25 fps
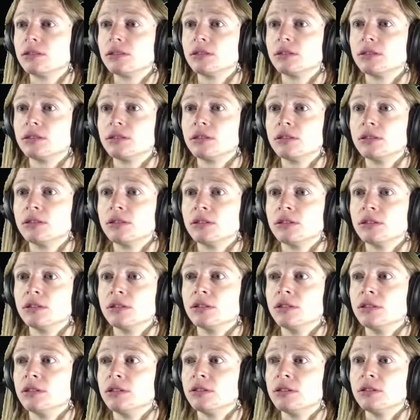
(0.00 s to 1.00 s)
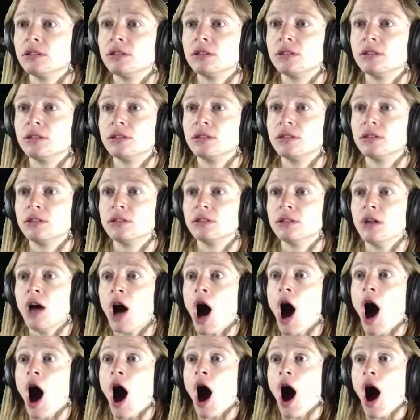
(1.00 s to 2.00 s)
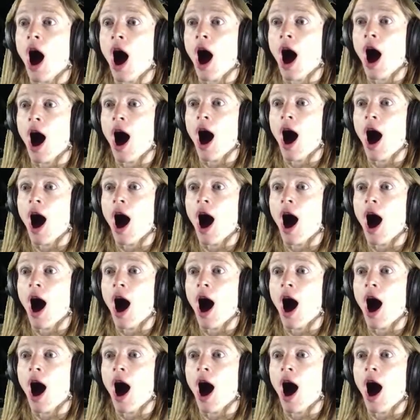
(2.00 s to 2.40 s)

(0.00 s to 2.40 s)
Nothing is said.